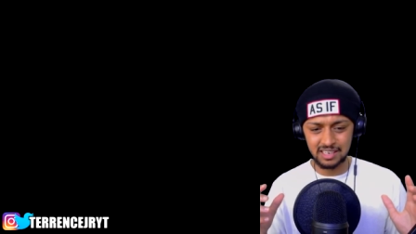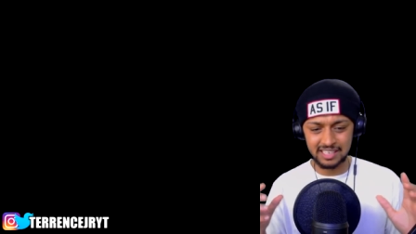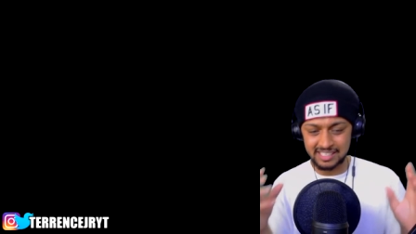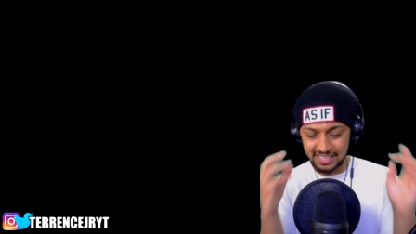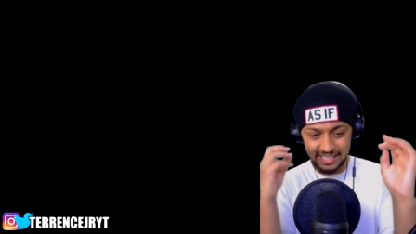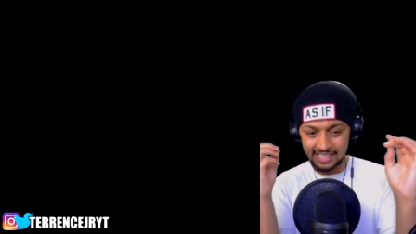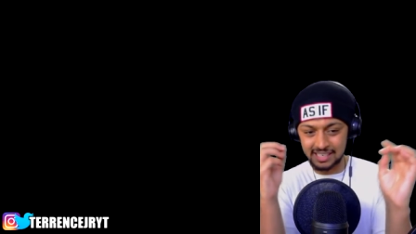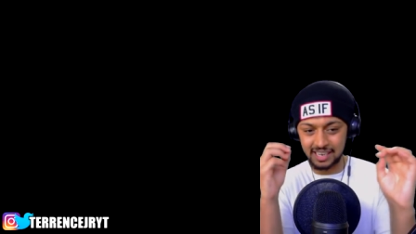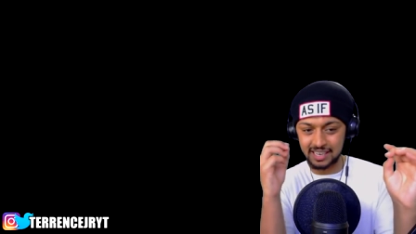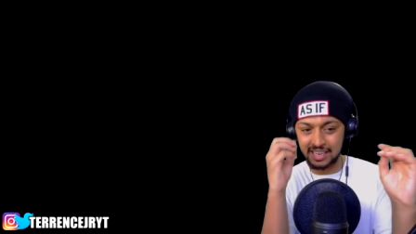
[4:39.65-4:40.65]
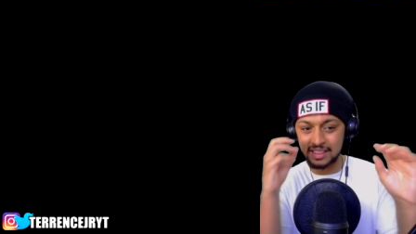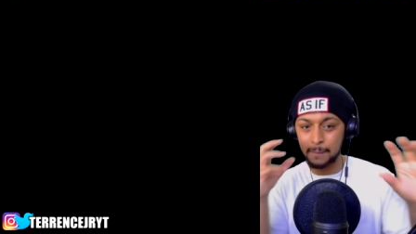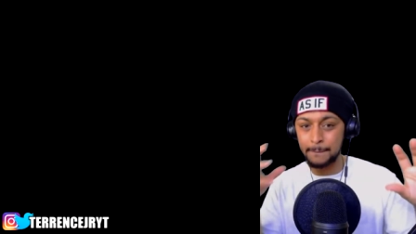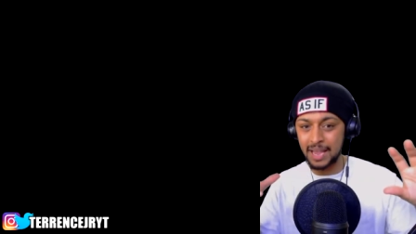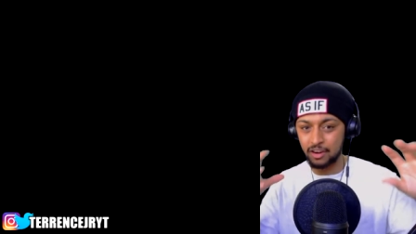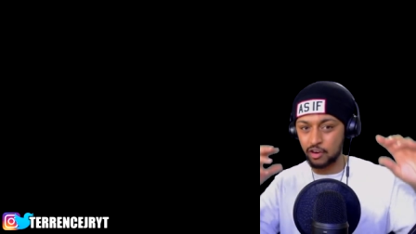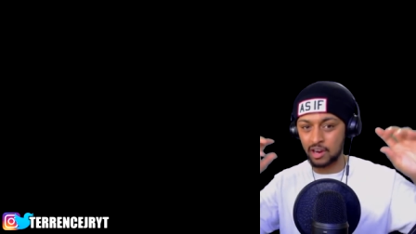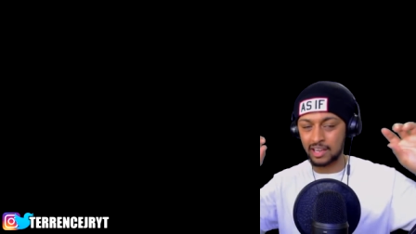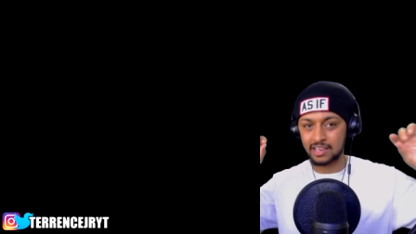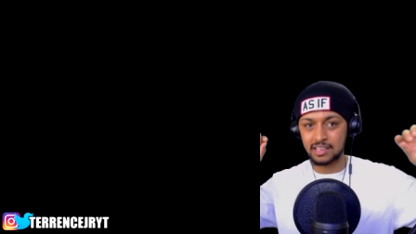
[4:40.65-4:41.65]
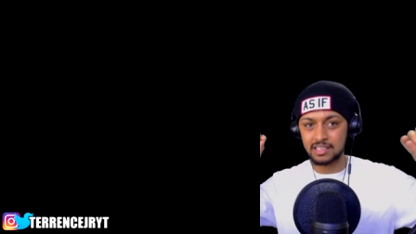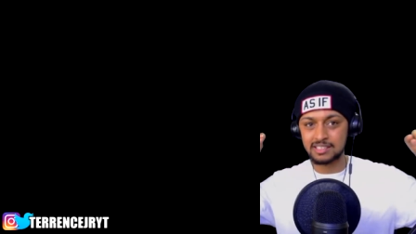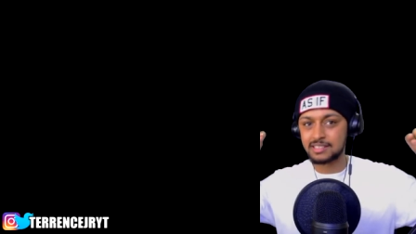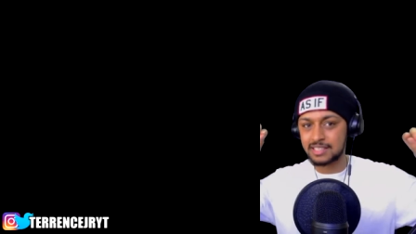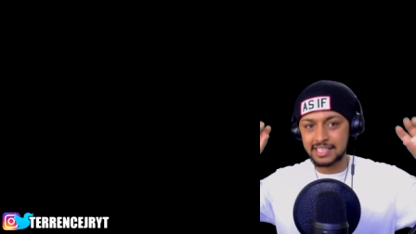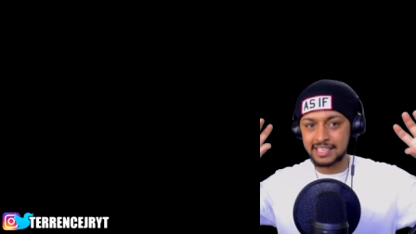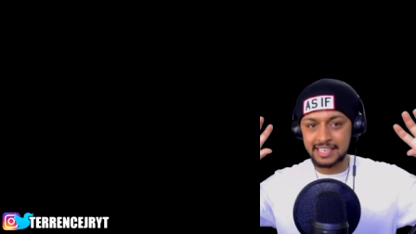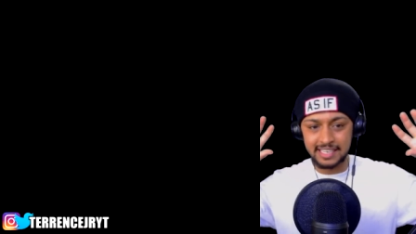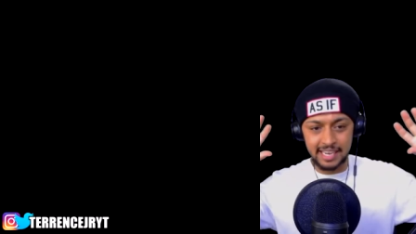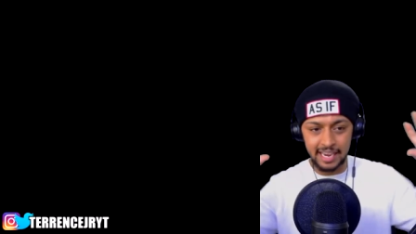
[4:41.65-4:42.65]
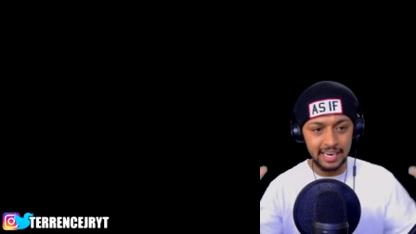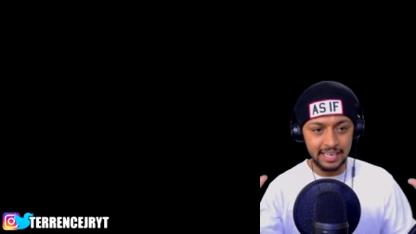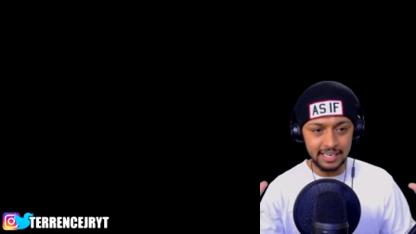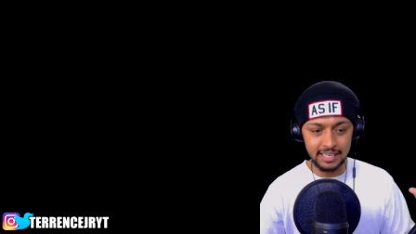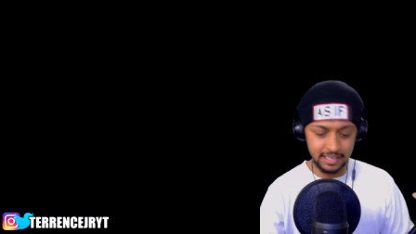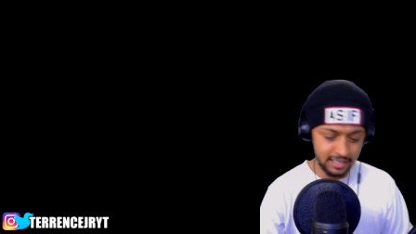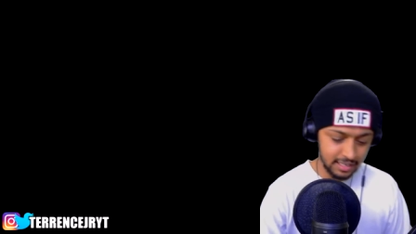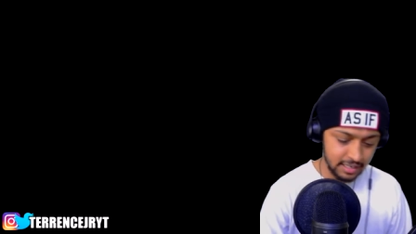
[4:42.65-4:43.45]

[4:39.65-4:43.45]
Like, she is like in the background, like killing it.